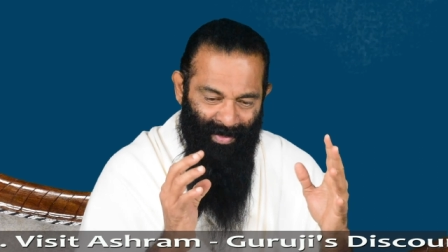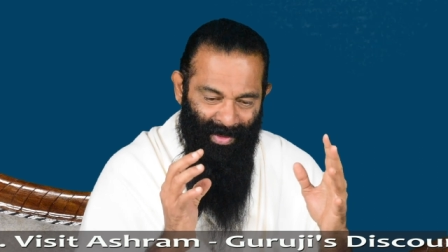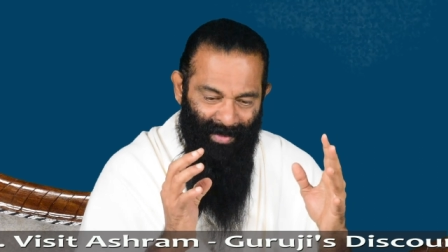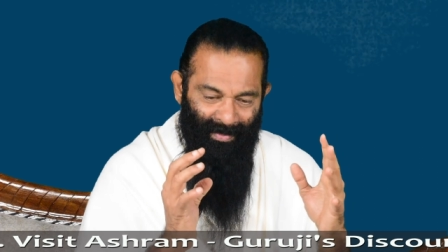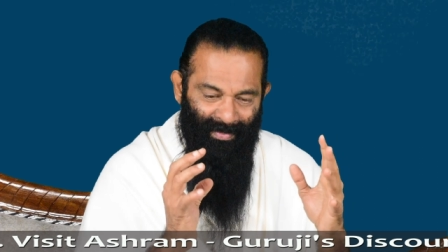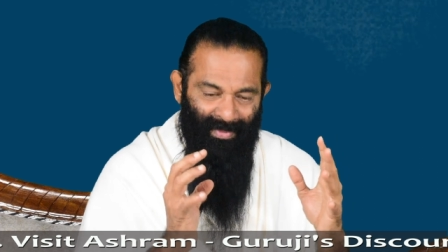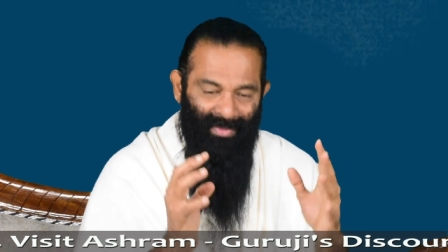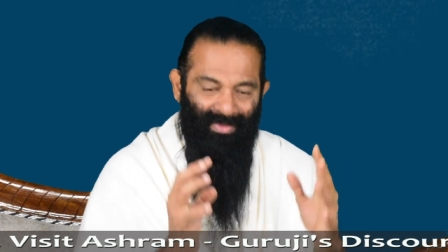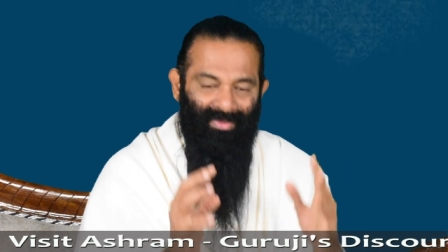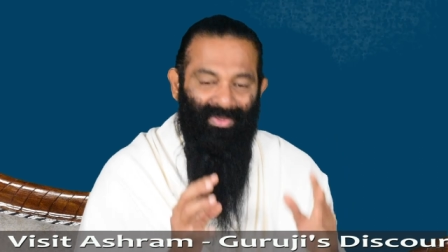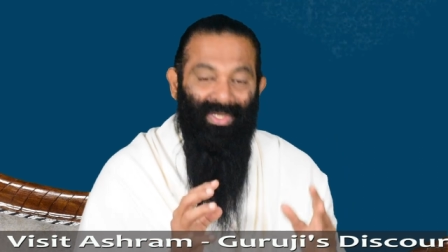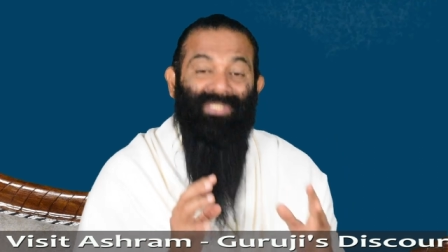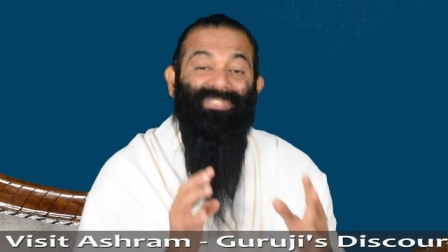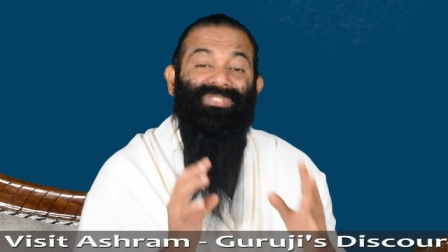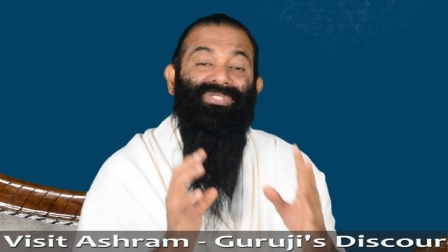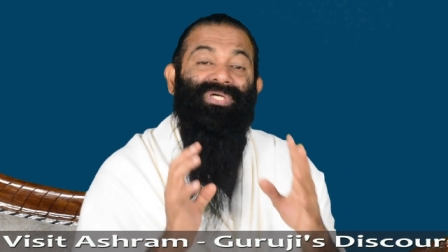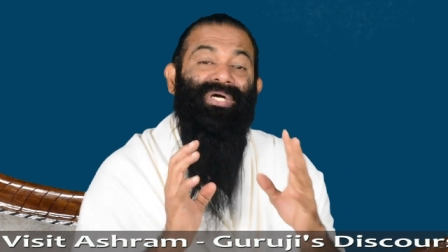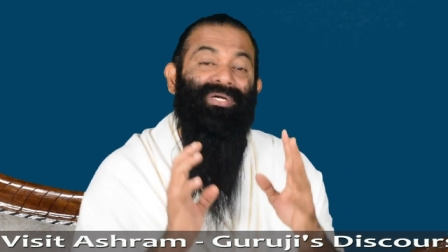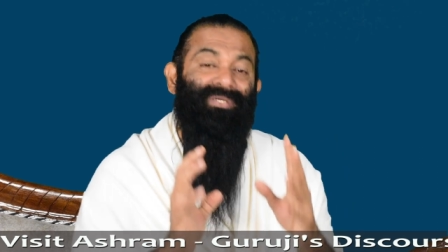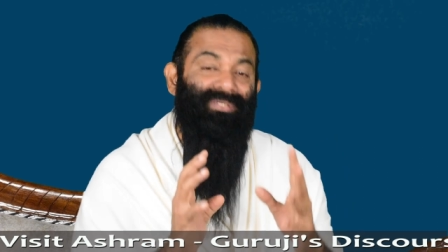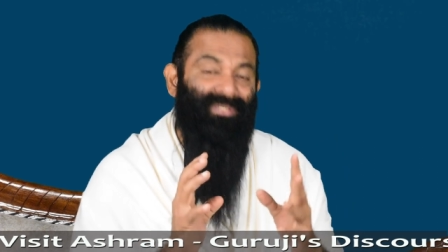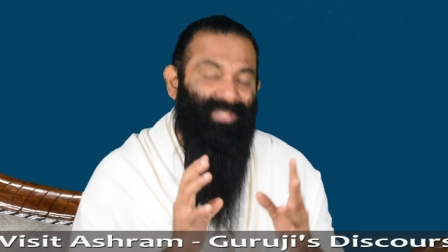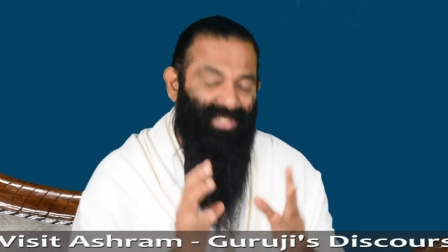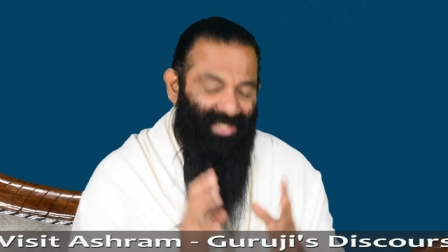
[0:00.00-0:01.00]
people to
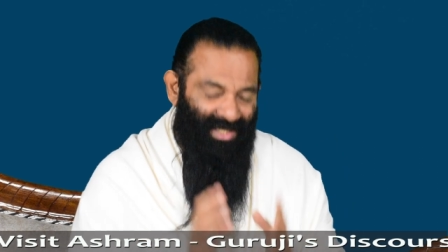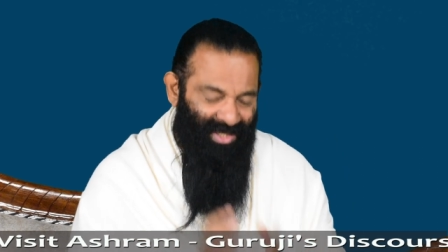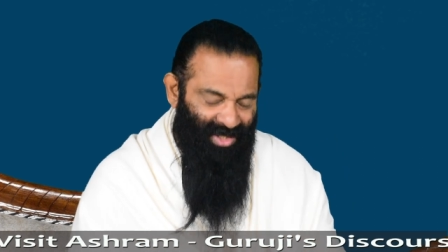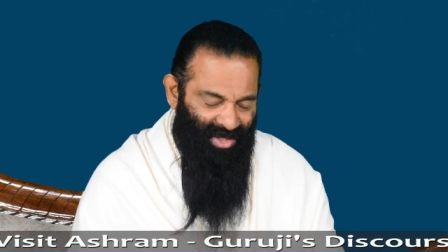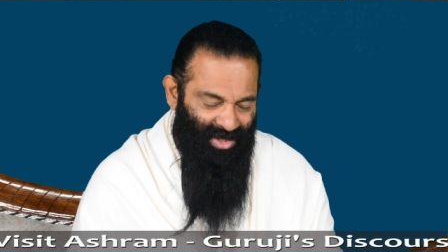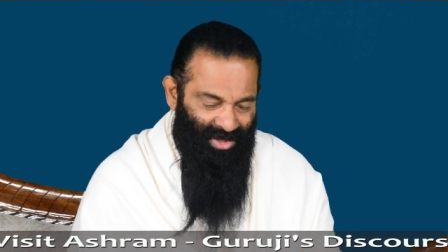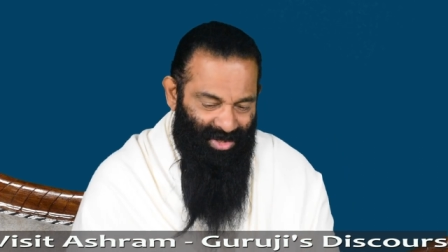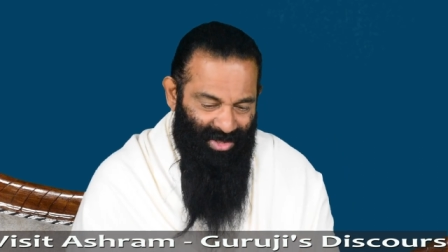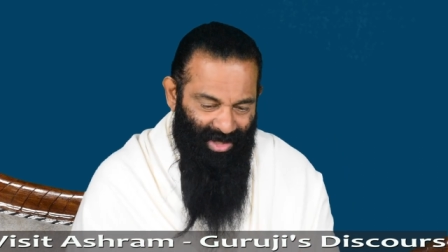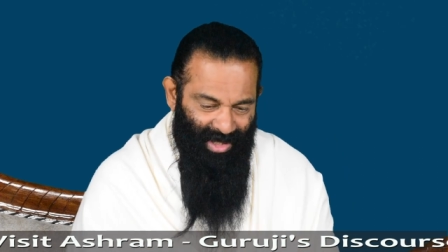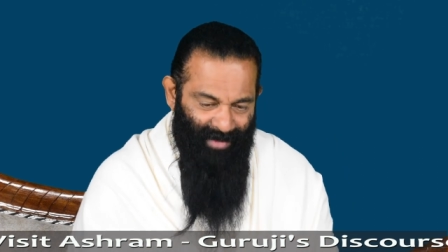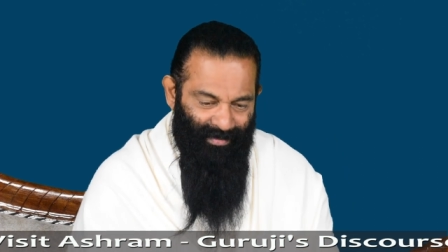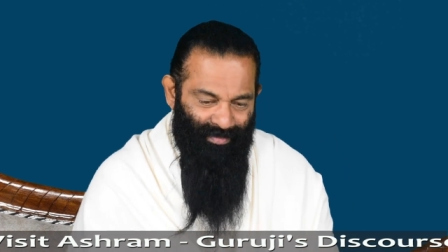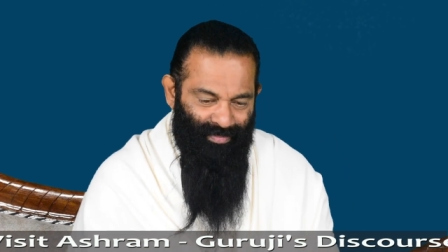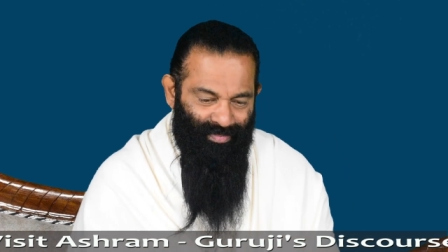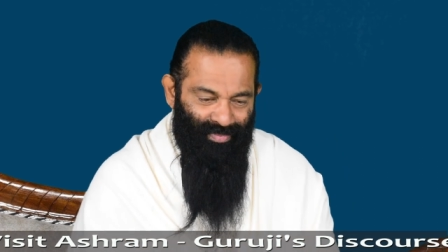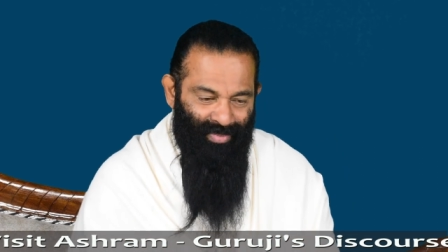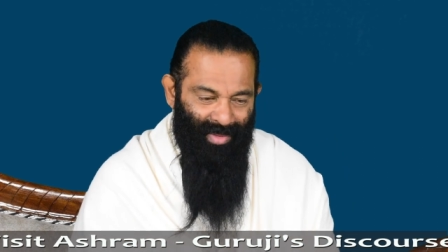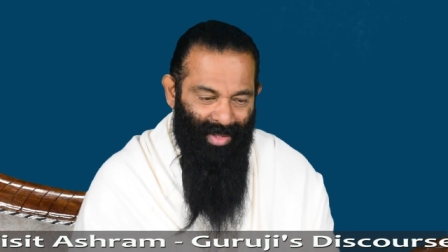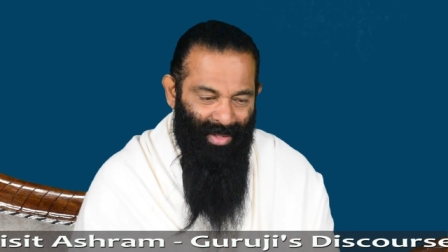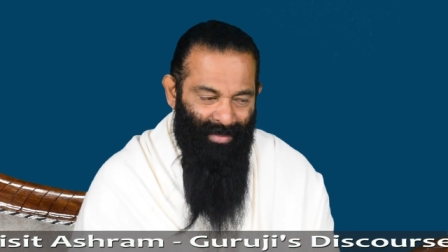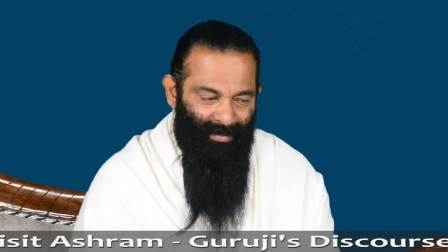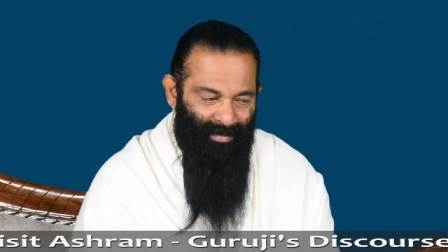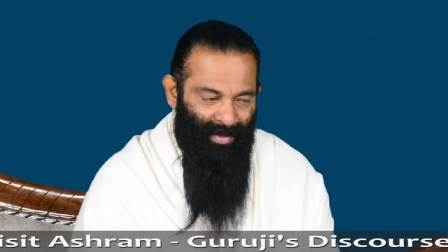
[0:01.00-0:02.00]
30 years.
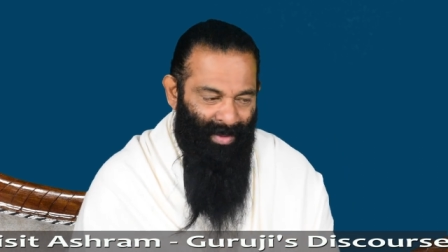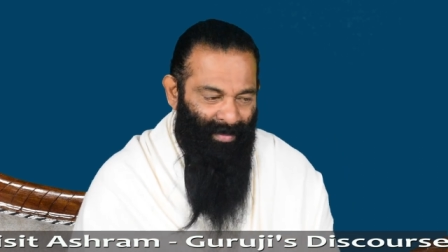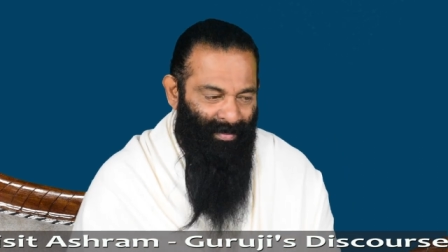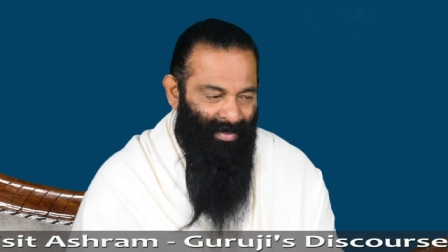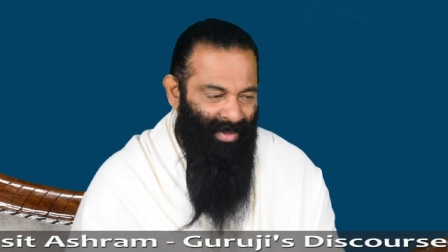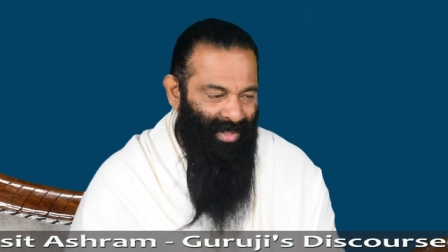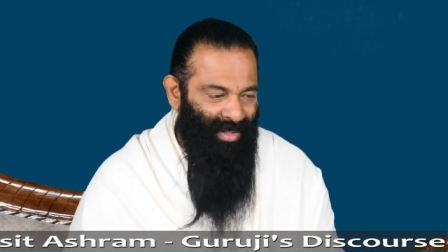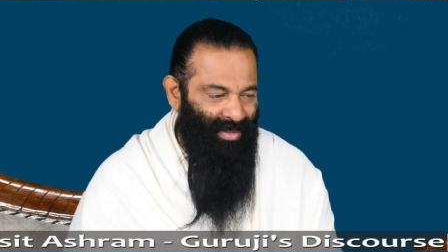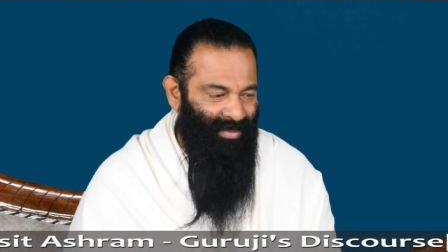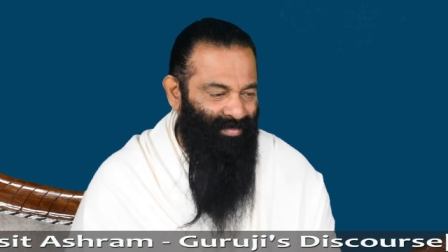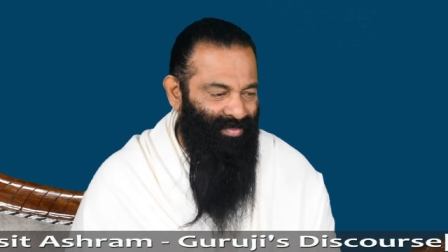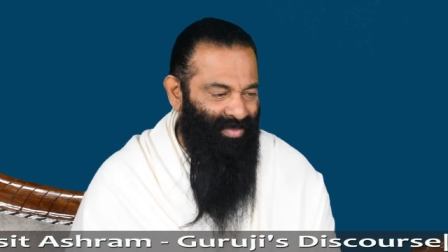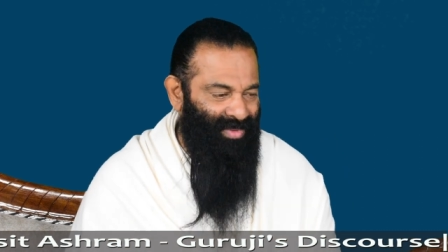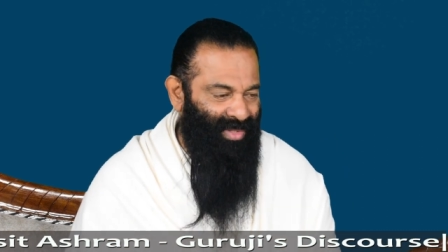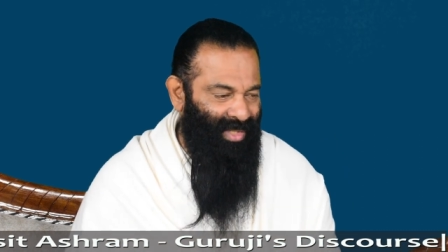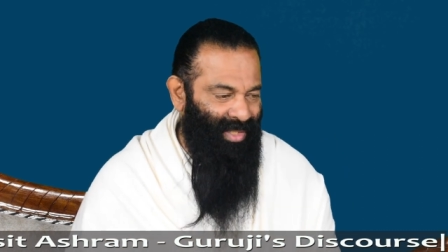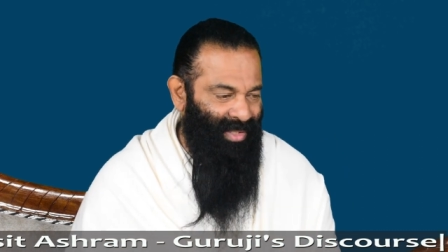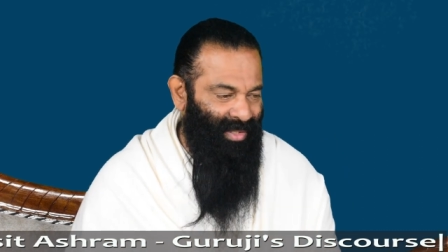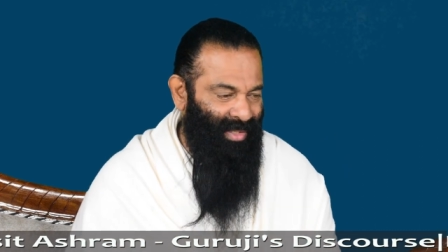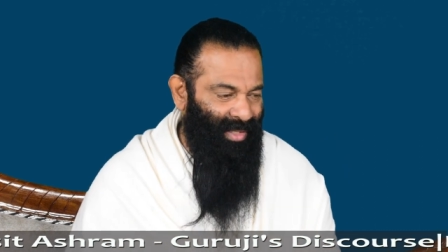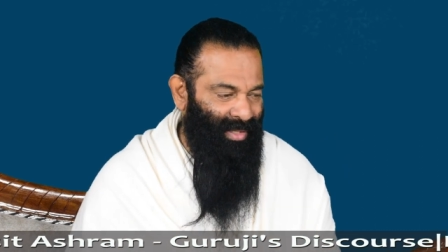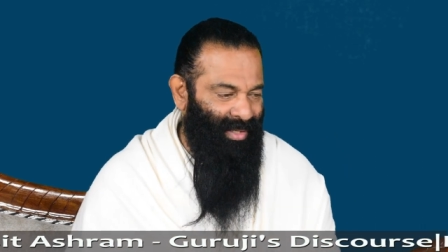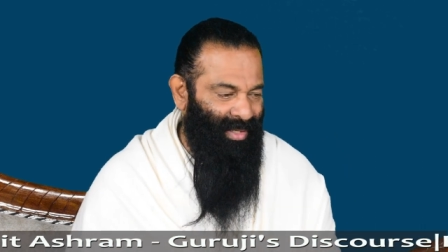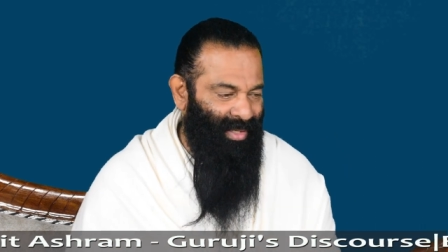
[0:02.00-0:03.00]
People are
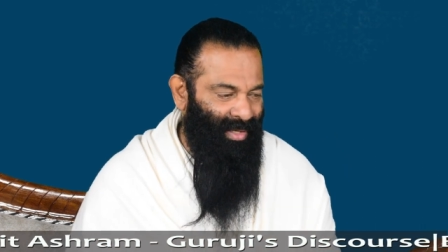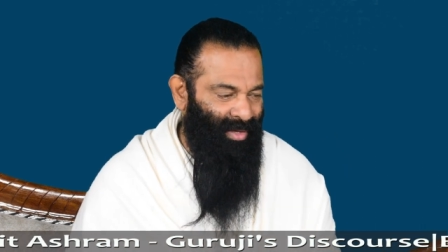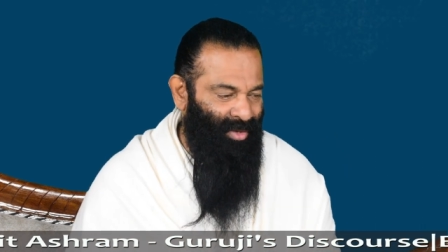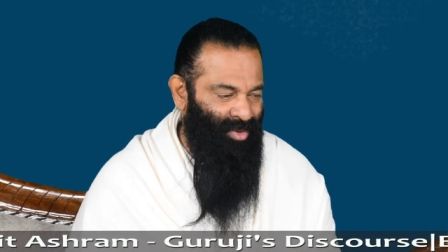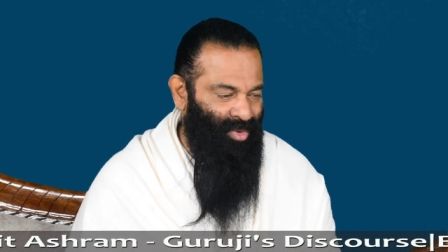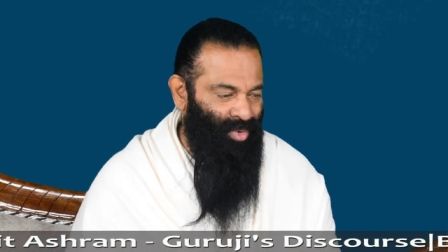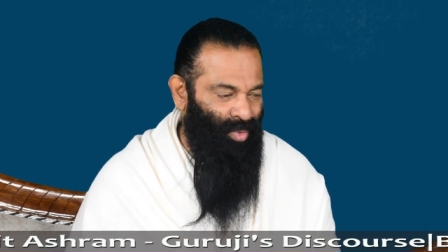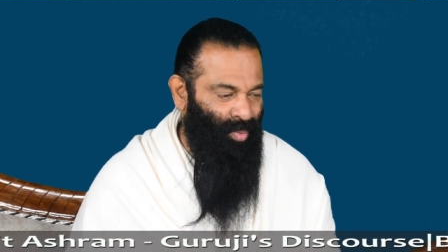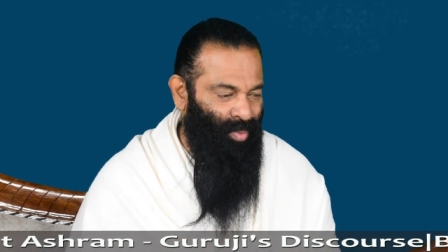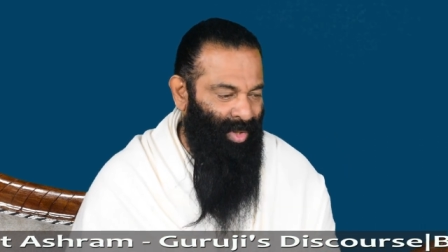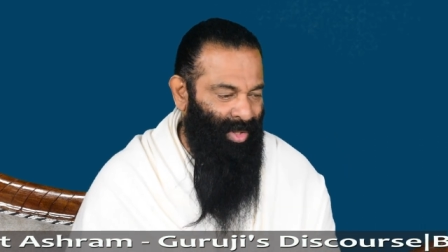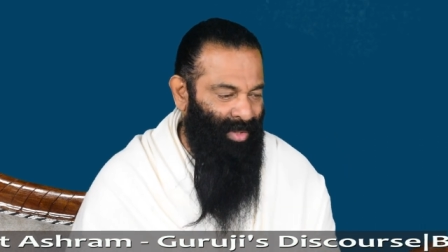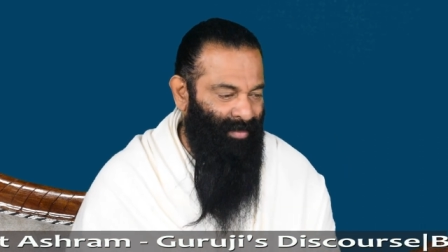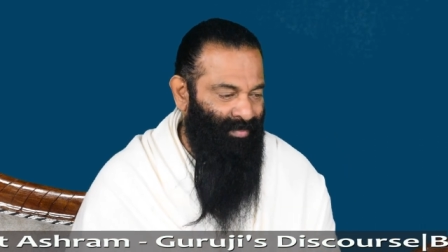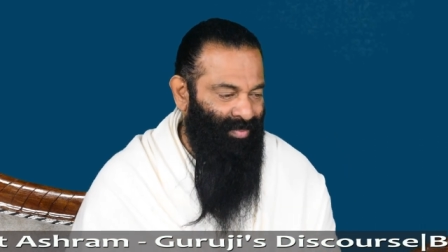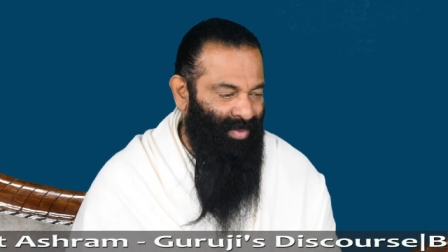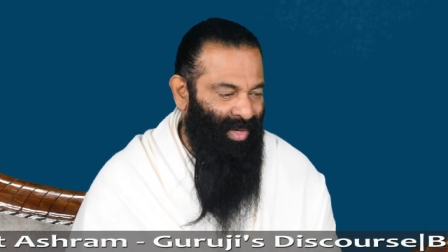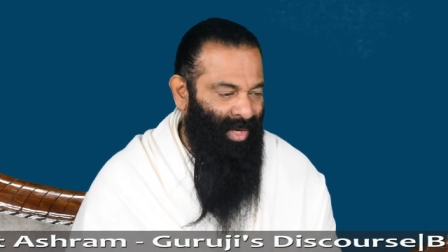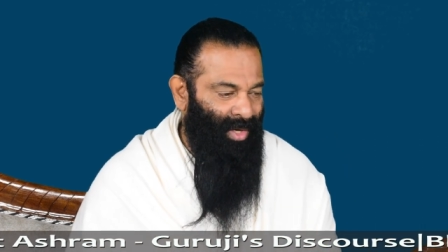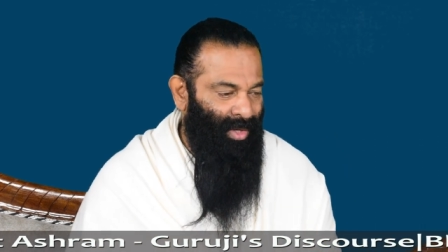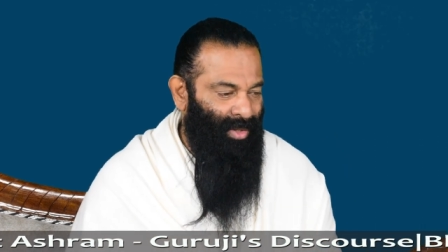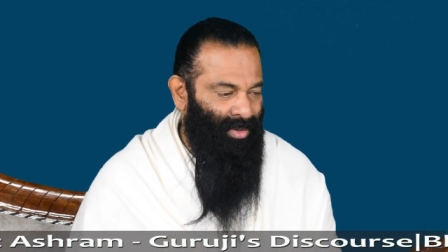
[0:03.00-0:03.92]
thinking around the world,